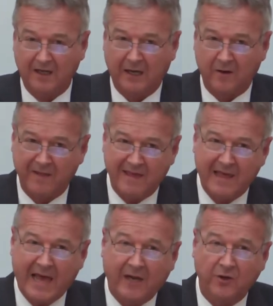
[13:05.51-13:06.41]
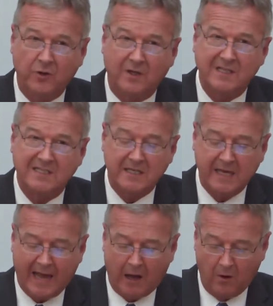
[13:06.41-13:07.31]
And on the other hand, you can see
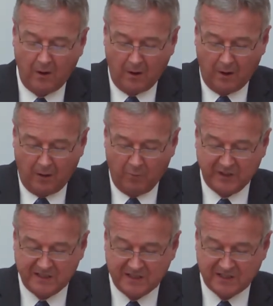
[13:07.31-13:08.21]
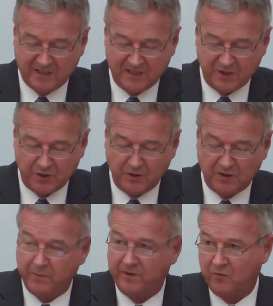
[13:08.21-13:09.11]
how Britain's decision
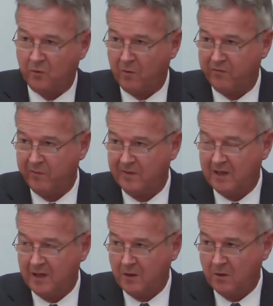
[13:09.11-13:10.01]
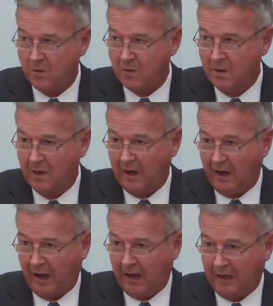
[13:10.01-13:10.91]
to withdraw from the EU
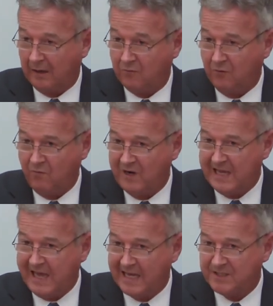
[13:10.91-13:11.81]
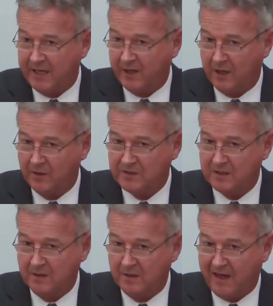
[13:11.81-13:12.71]
really has echoes
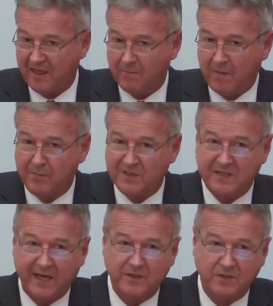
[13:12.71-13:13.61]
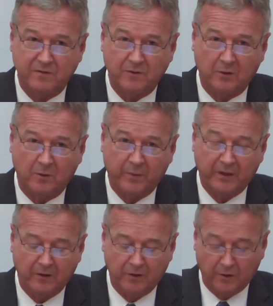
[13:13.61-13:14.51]
in other member states of the
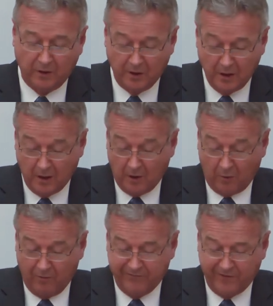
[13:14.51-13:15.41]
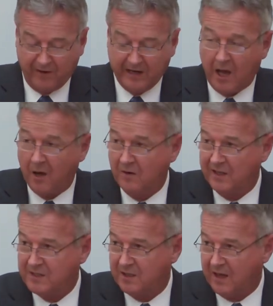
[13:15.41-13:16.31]
European Union, referring
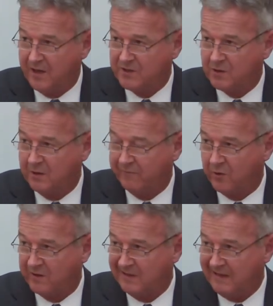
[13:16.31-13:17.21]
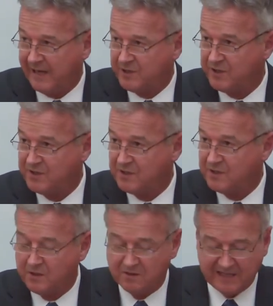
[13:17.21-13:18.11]
only to those who have got elections
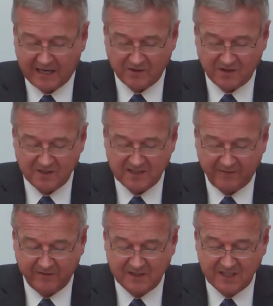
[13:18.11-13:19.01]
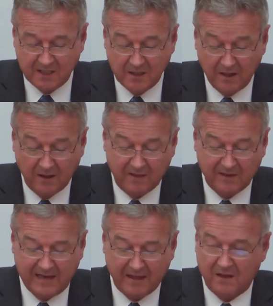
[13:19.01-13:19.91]
in 2017,
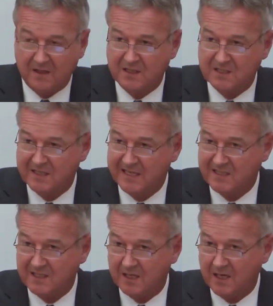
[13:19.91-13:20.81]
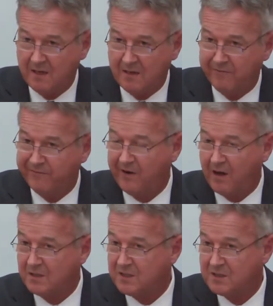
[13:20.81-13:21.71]
the Netherlands, Italy,
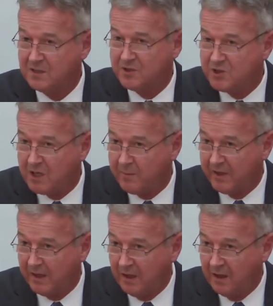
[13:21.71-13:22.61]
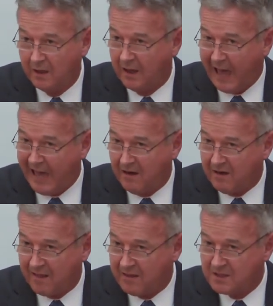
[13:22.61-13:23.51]
France, Germany, and
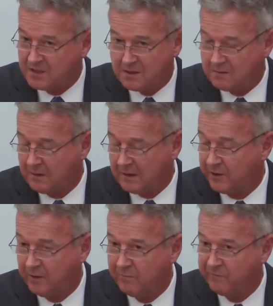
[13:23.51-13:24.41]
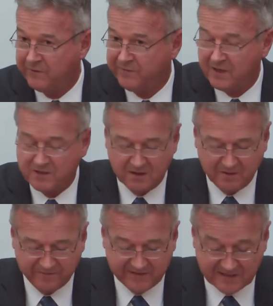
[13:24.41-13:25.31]
others. I could refer to
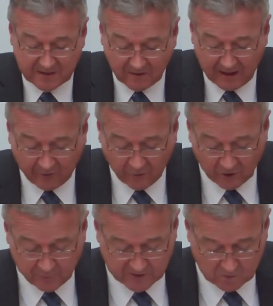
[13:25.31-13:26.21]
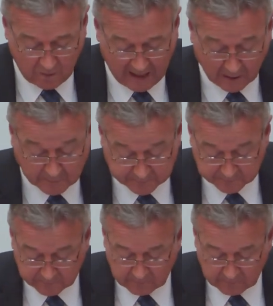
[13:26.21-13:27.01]
the Visegrád group as well.